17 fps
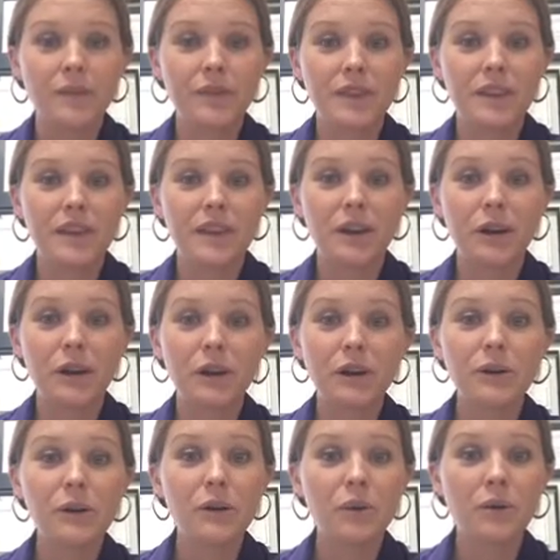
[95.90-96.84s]
The
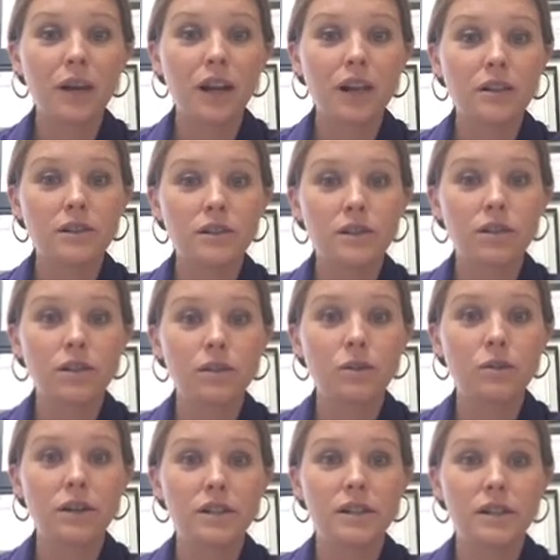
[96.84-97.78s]
article went into
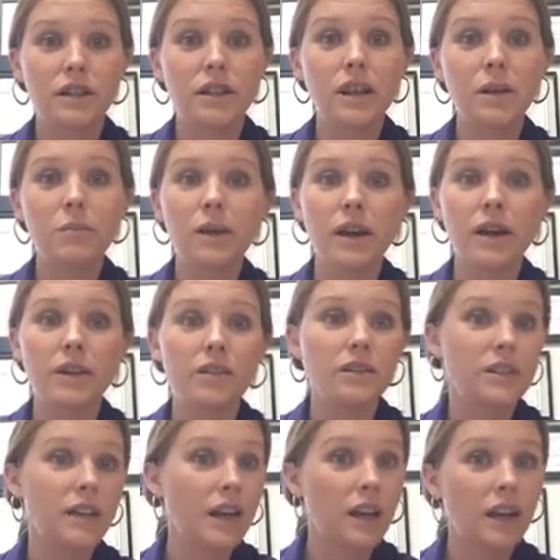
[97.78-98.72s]
what to keep in
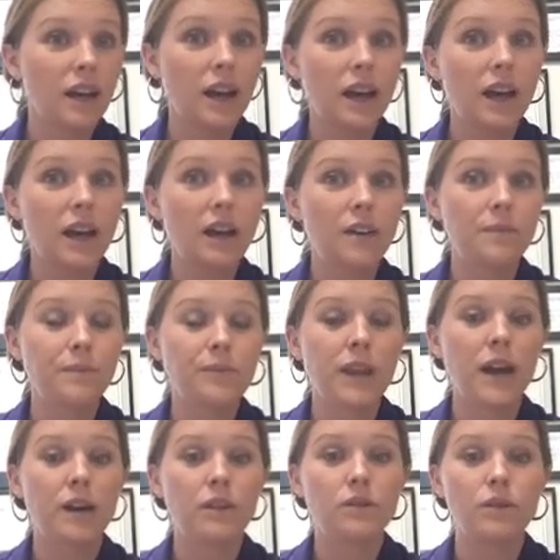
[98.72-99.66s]
your tick kit,
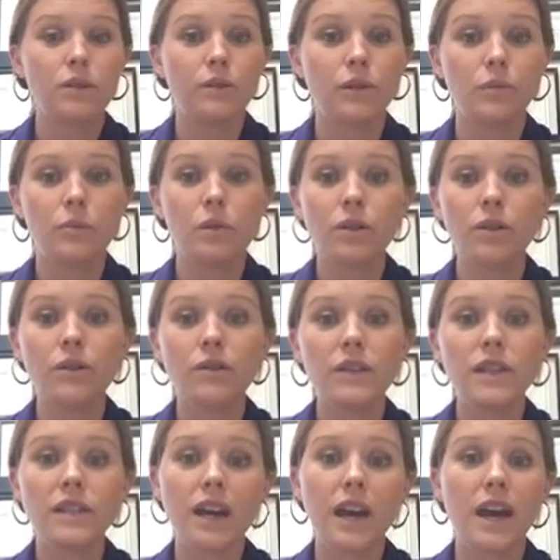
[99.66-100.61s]
how to
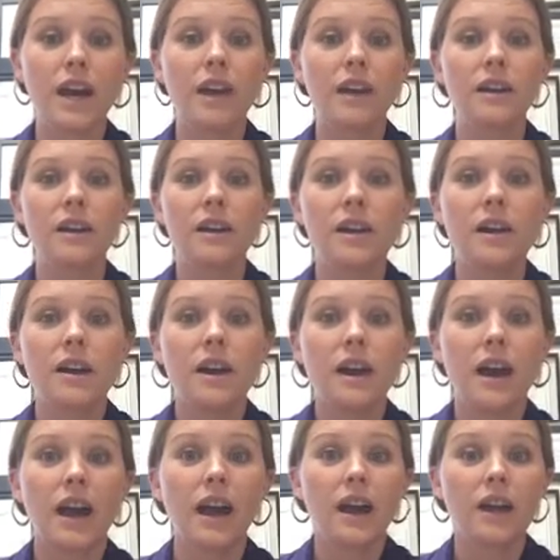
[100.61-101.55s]
remove the tick,
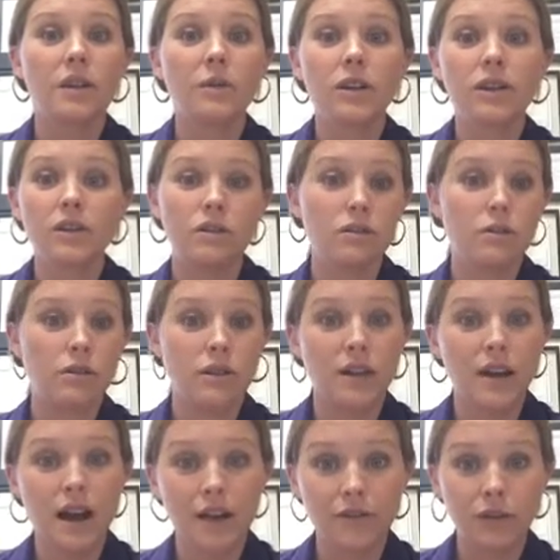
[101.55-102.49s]
and what to do with
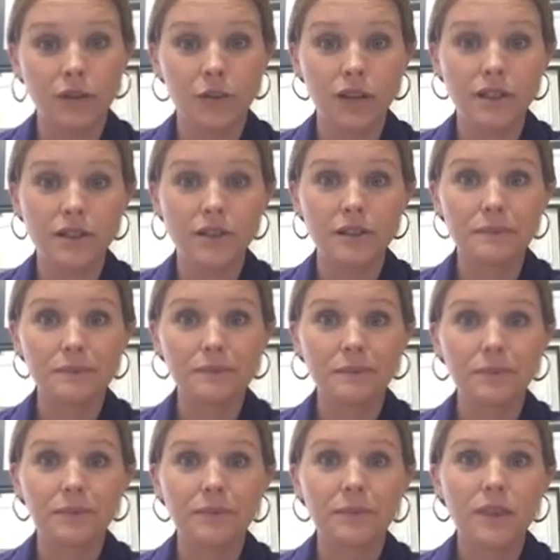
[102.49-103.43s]
it afterwards.
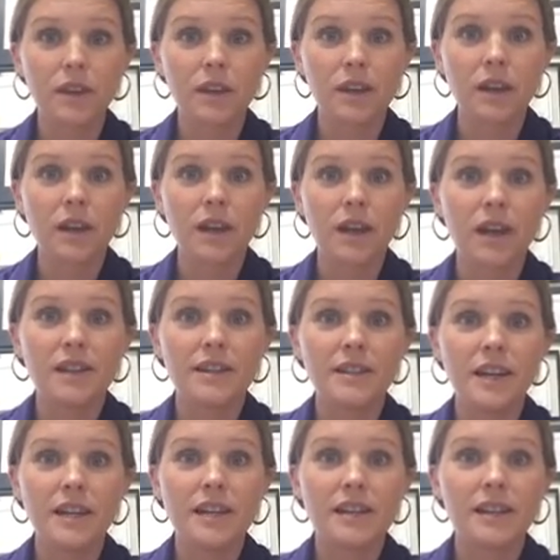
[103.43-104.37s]
It
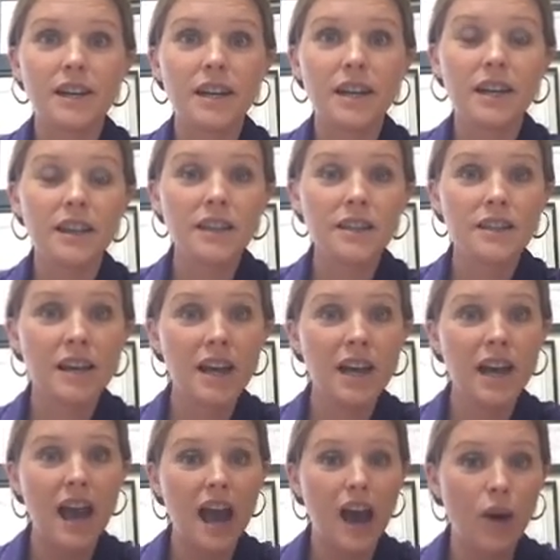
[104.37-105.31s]
said to get the
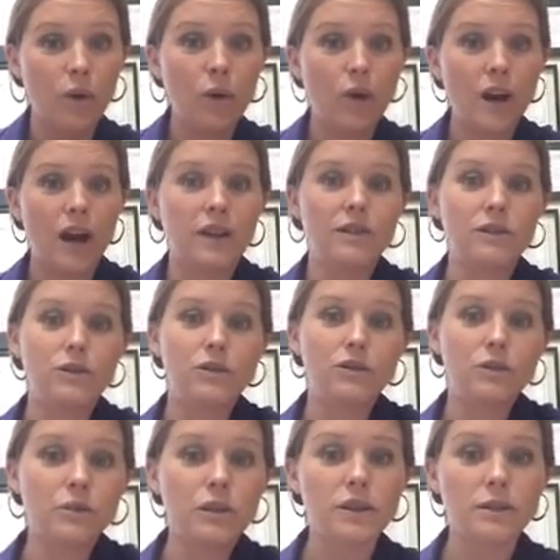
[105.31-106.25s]
tick out as
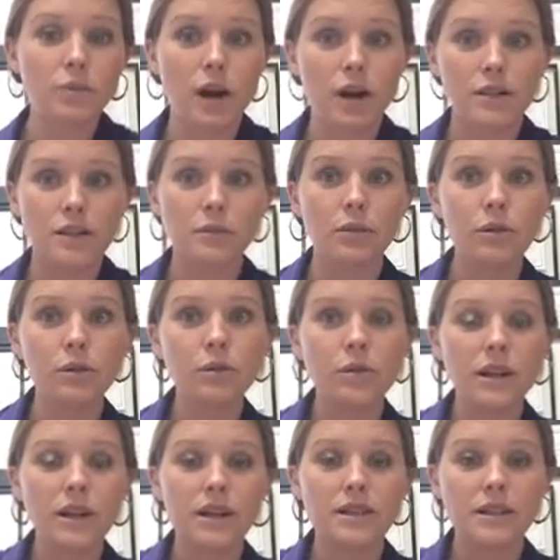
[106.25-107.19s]
soon as possible
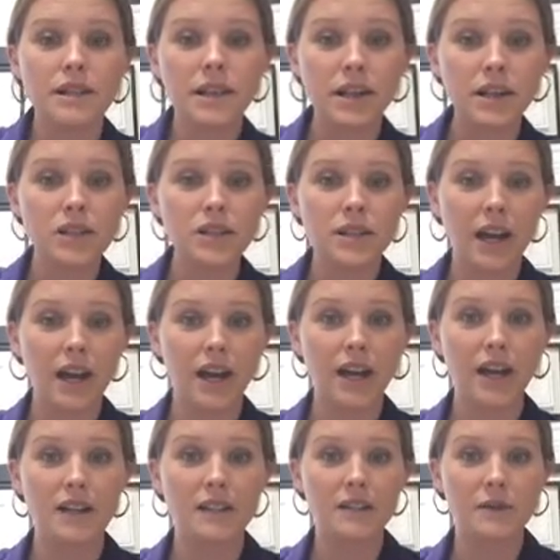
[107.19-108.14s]
because each
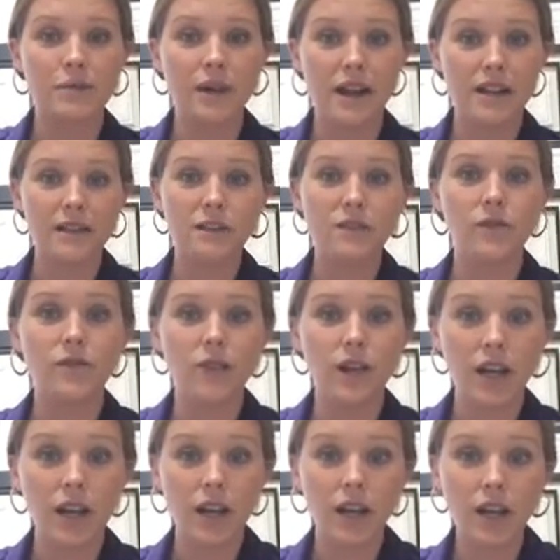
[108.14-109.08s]
second it spends
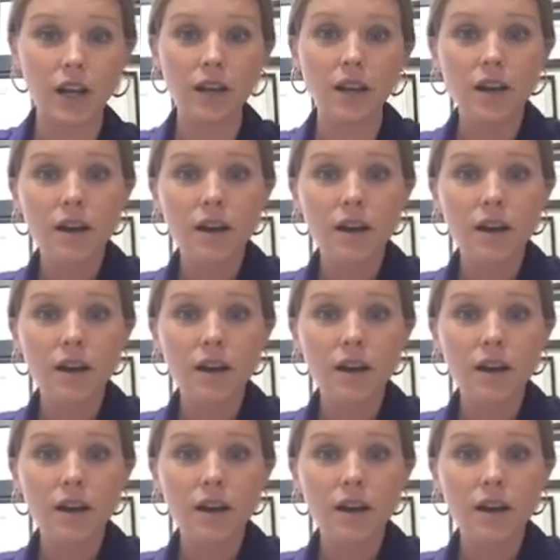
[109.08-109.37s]
feeding